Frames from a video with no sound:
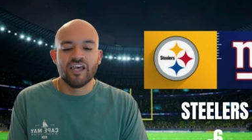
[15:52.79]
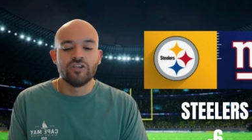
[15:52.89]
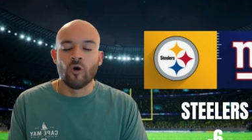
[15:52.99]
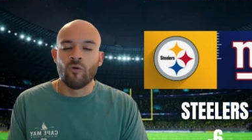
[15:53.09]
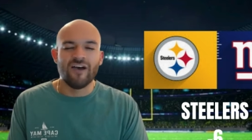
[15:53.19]

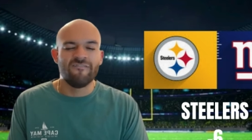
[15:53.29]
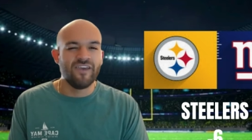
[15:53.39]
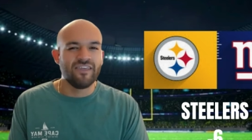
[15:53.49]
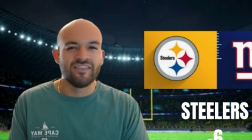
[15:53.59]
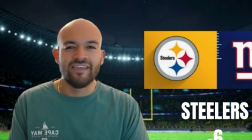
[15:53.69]
Don't have
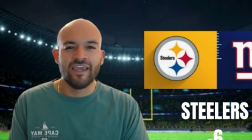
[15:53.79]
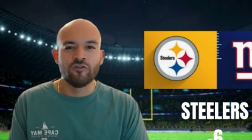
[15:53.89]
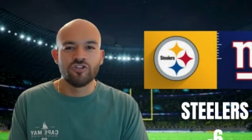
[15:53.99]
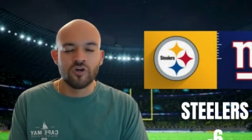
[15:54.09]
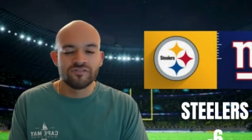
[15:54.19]
faith in
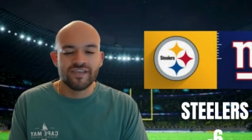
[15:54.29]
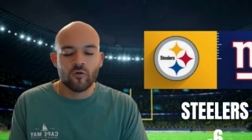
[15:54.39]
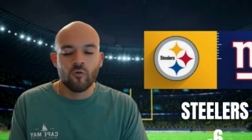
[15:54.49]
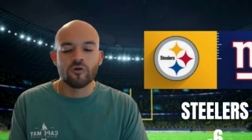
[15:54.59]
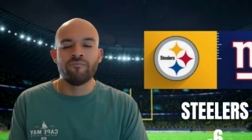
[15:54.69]
Daniel Jones at
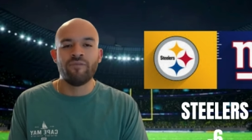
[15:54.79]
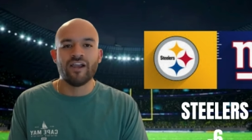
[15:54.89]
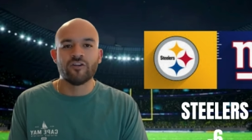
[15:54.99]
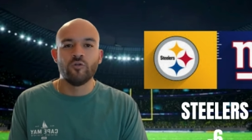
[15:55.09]
quarterback,